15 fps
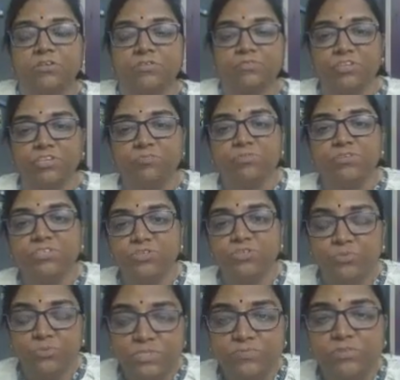very much
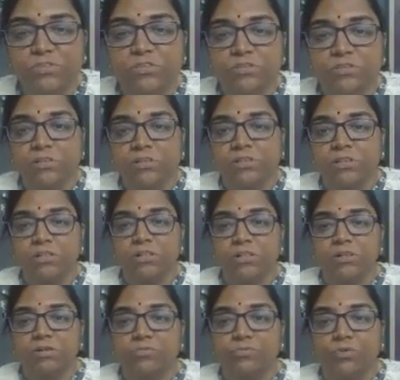useful
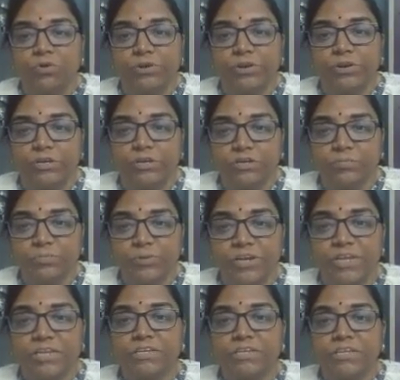for
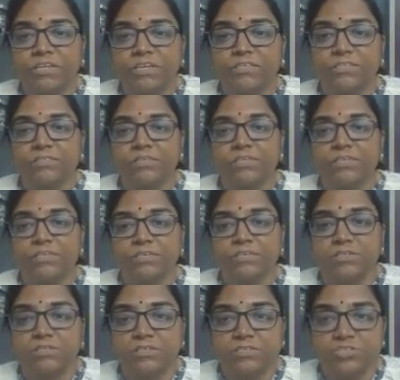predicting the